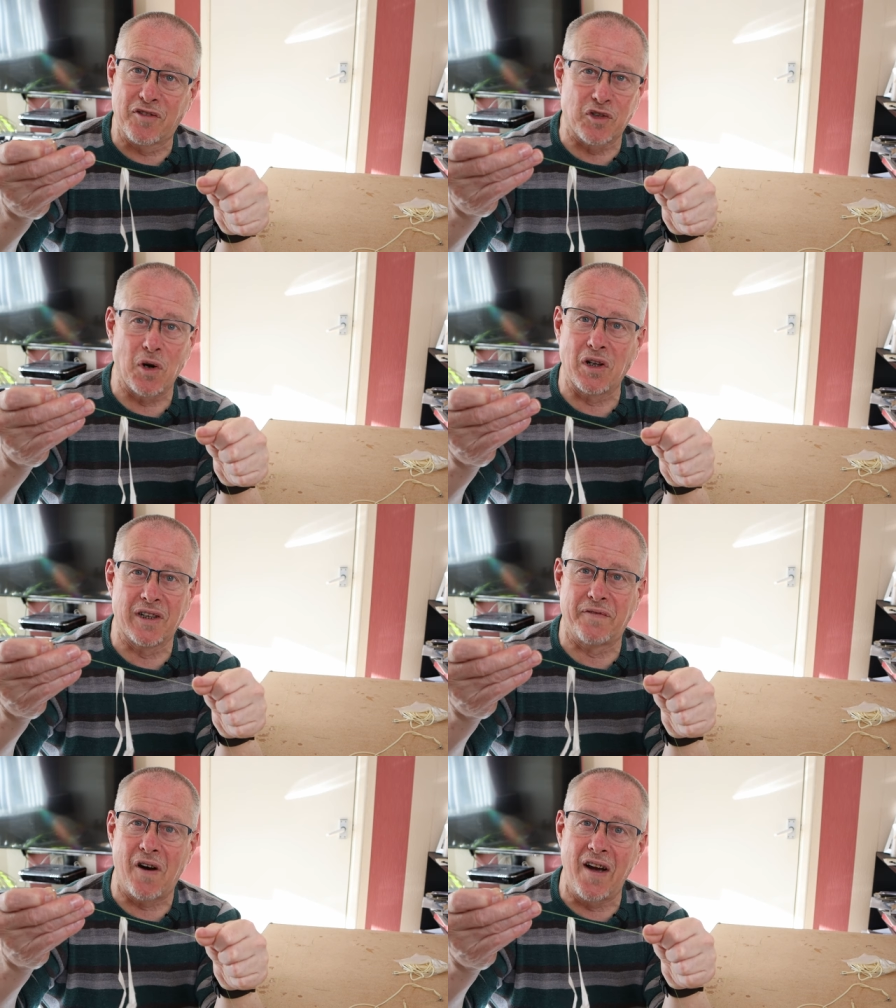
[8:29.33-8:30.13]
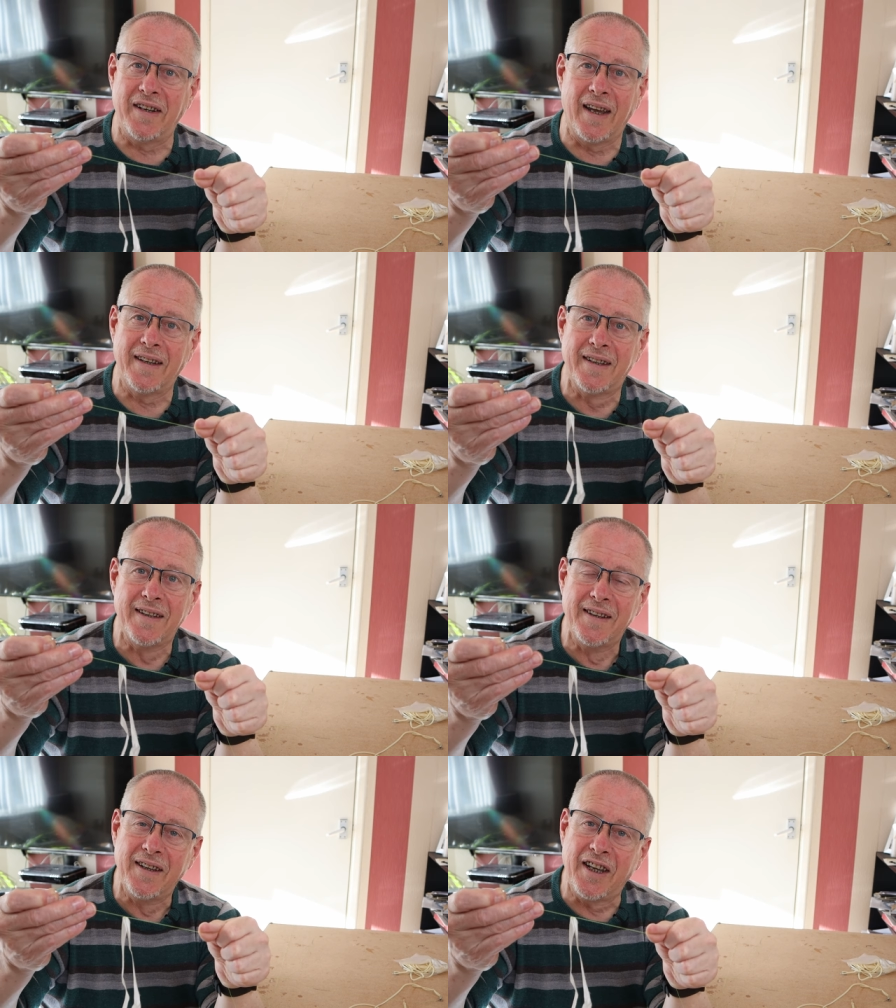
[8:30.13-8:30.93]
I've struggled to find it.
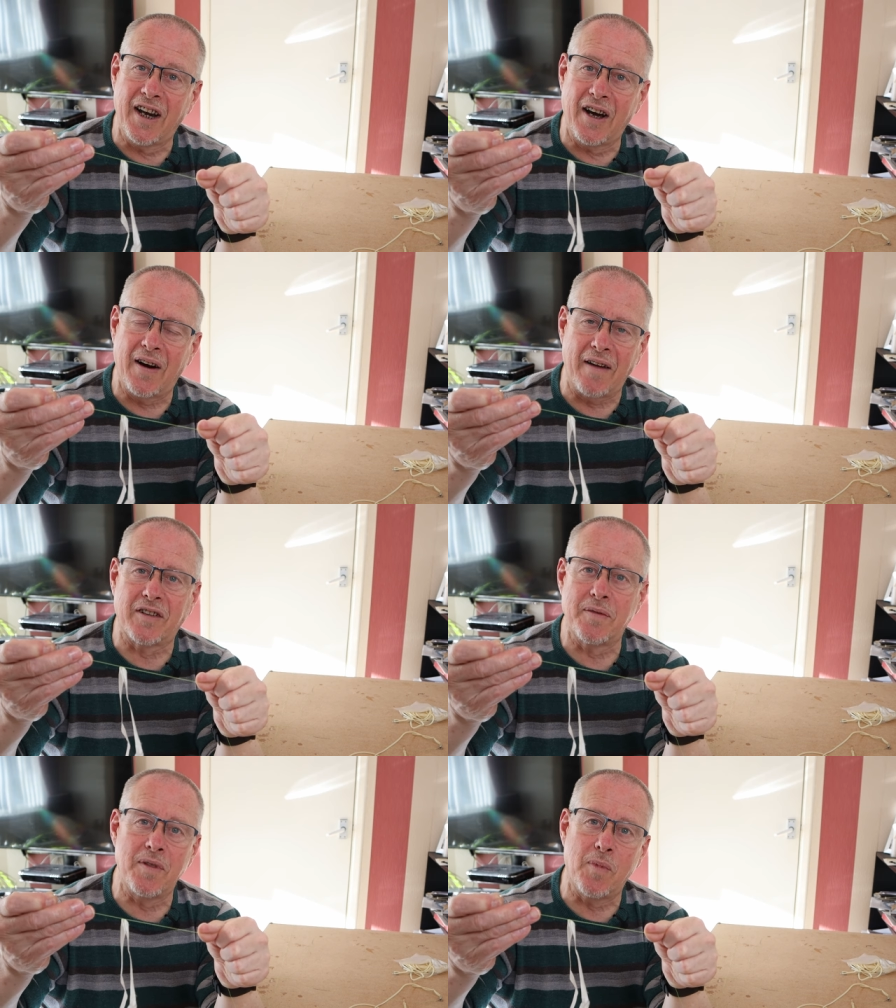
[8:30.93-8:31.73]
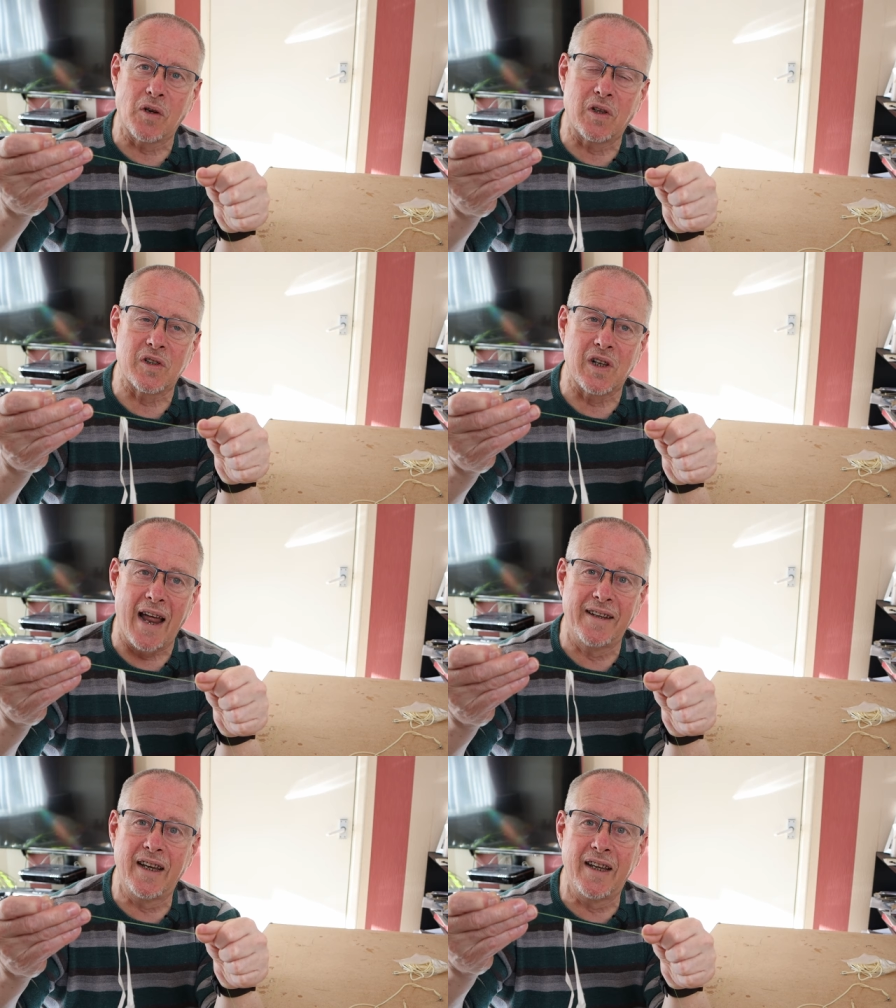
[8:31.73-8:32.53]
You know, after the model's
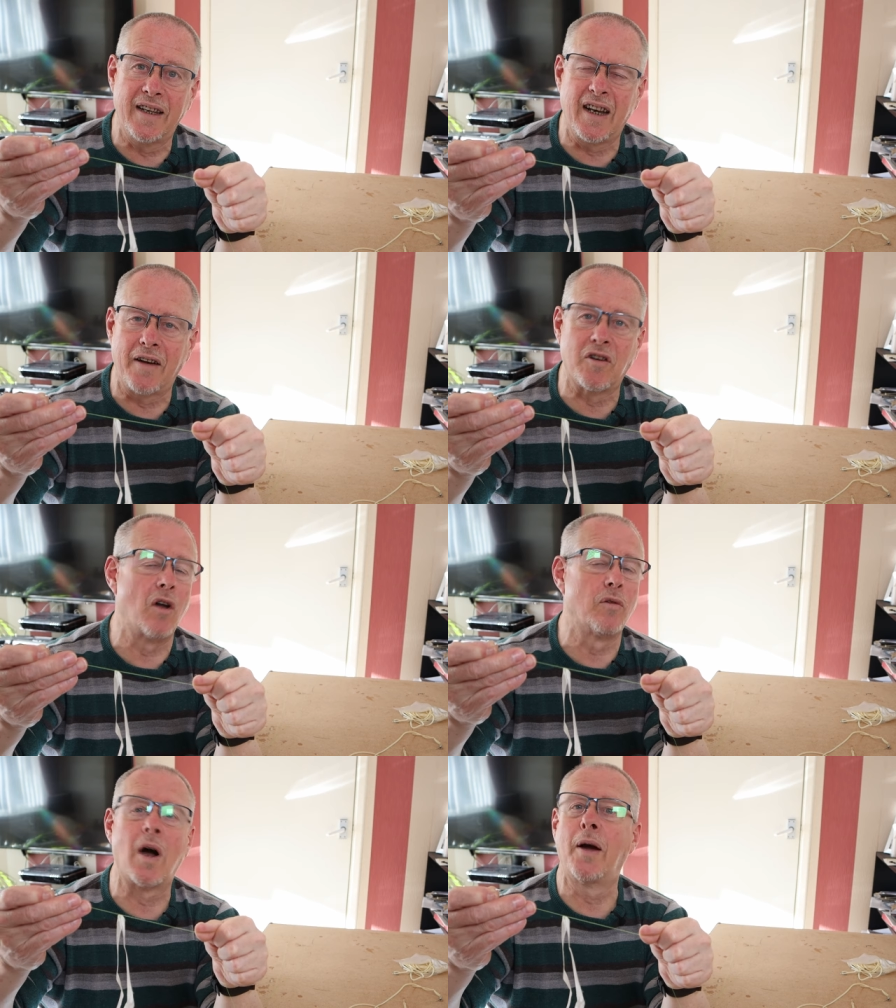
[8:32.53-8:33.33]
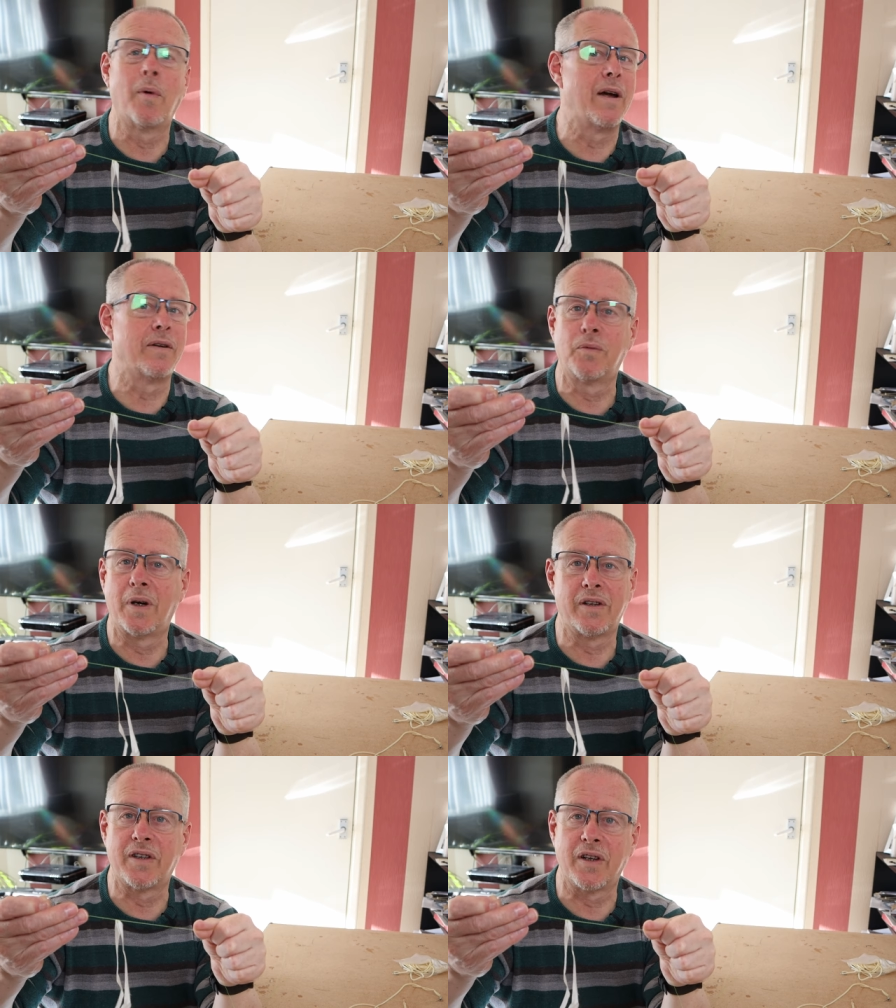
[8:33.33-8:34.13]
landed and I've gone, right, where,
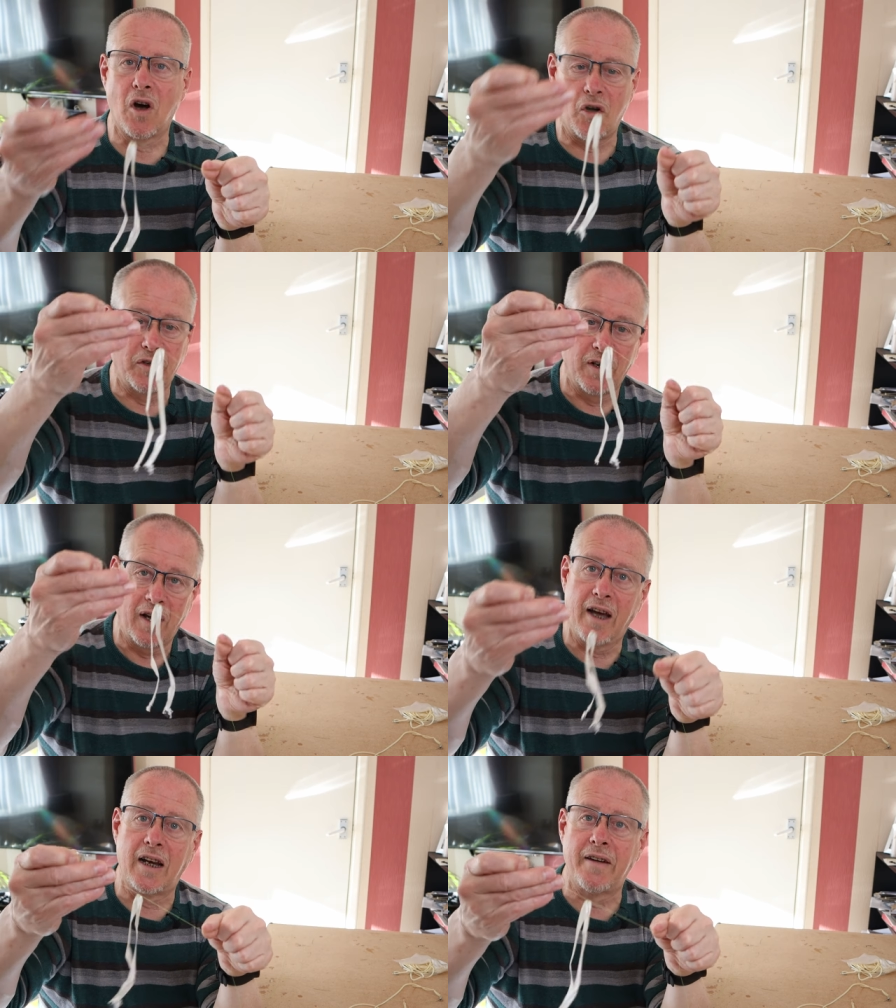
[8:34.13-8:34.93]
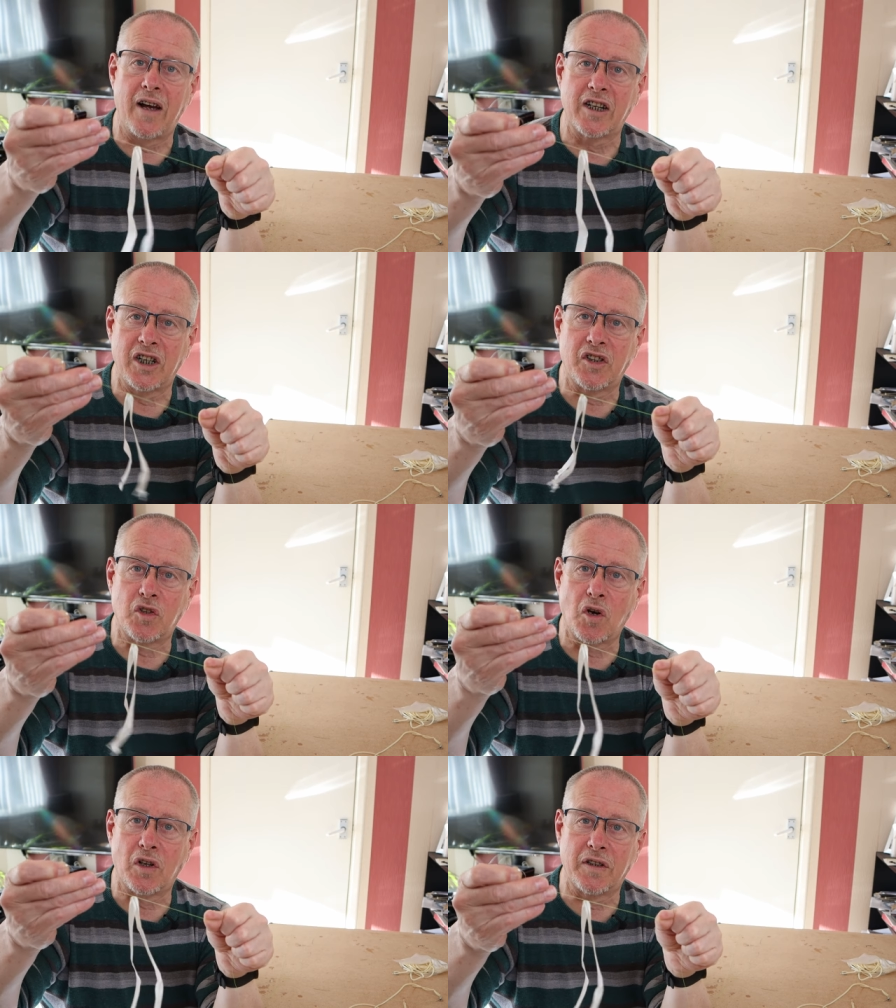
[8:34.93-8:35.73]
where's it gone? and I've actually
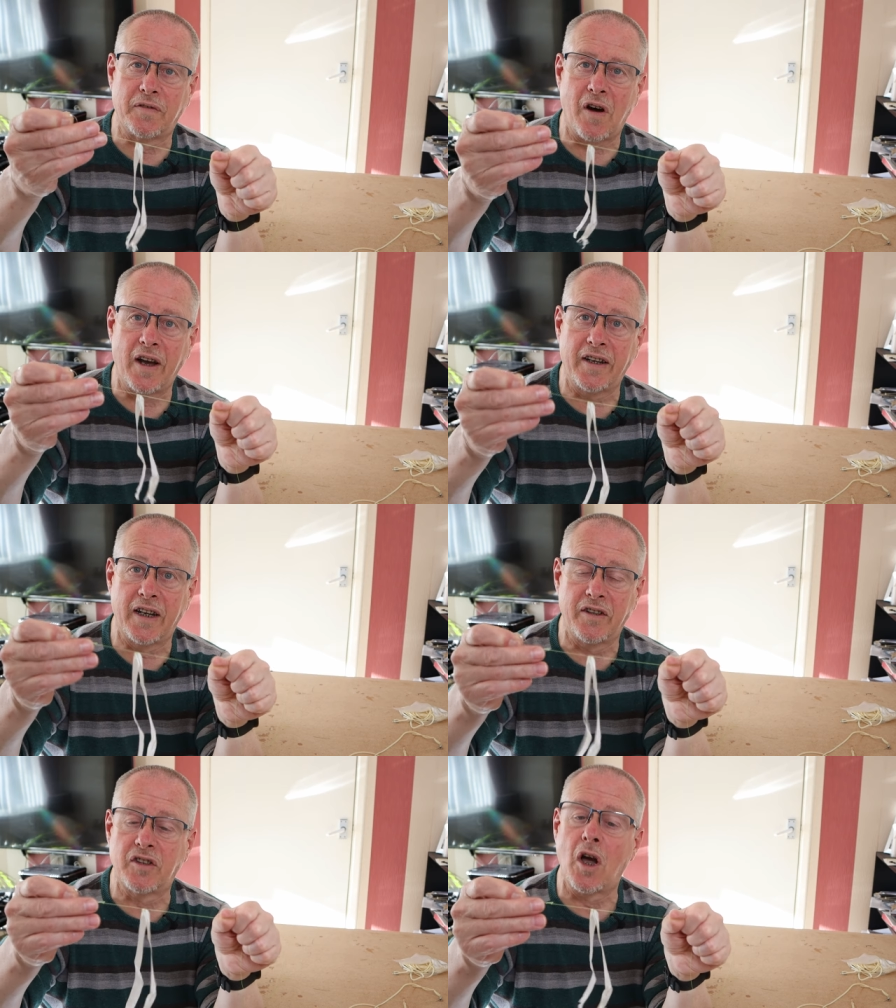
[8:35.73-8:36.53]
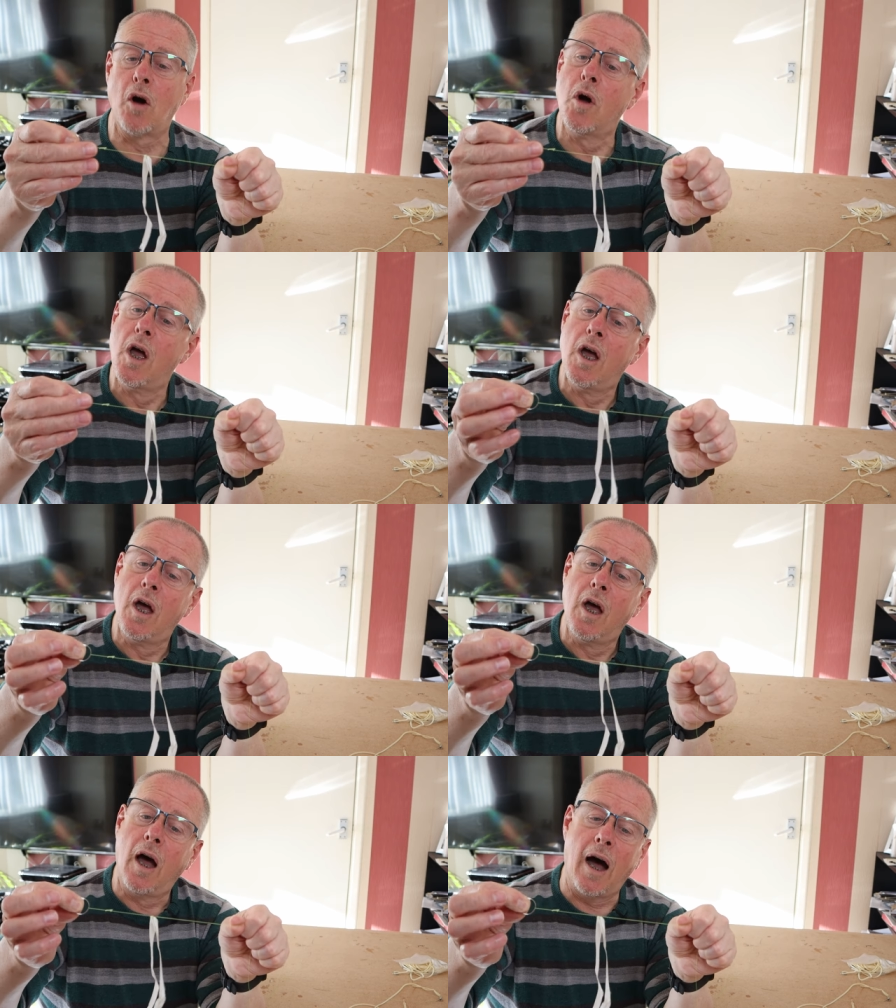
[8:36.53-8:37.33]
struggled to find it. So
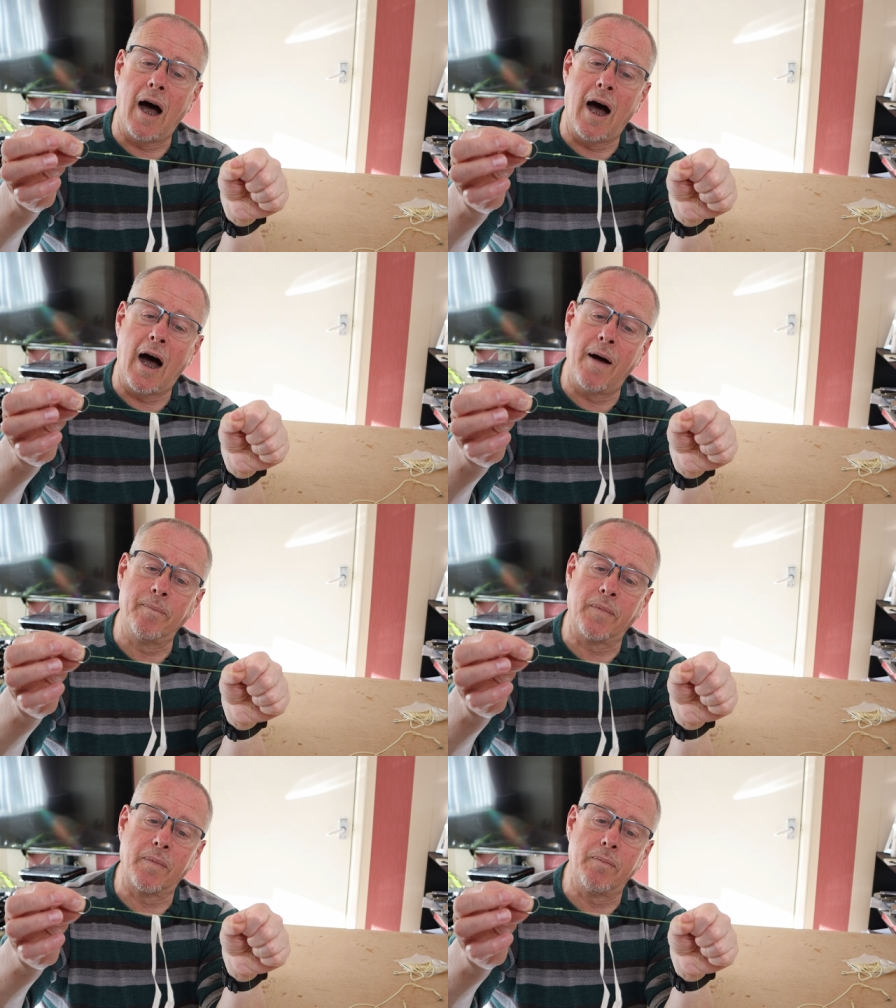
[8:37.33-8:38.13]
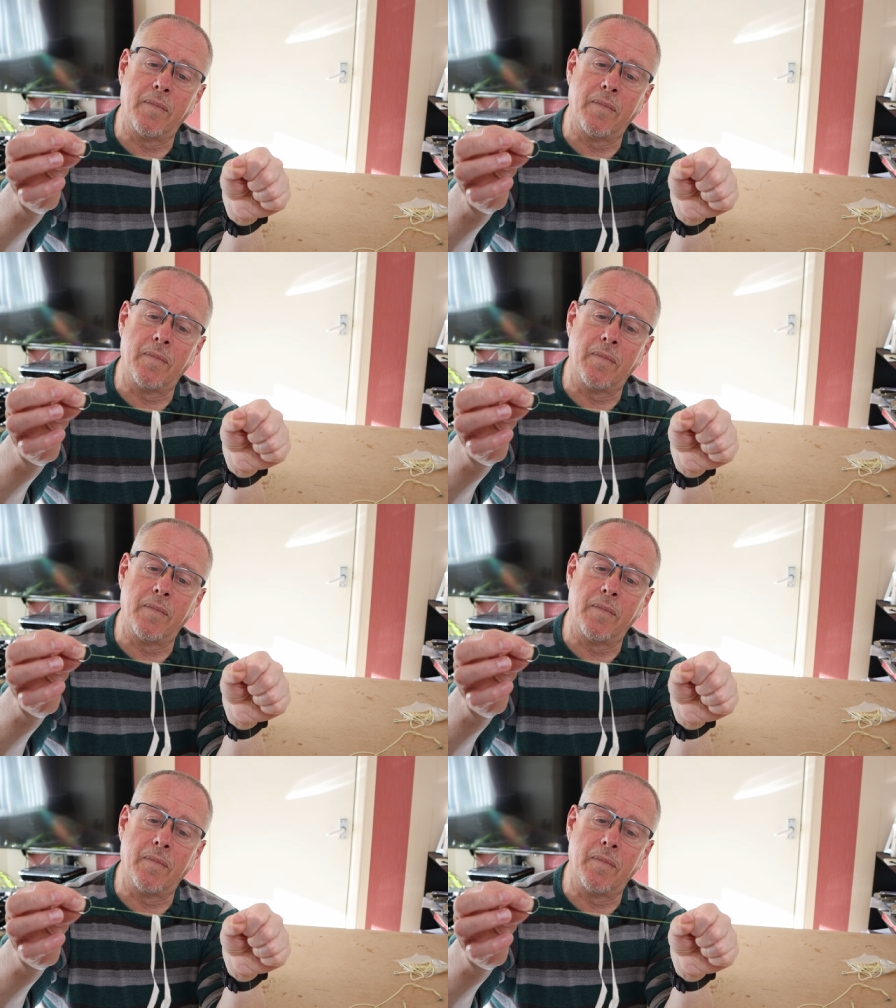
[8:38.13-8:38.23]
um,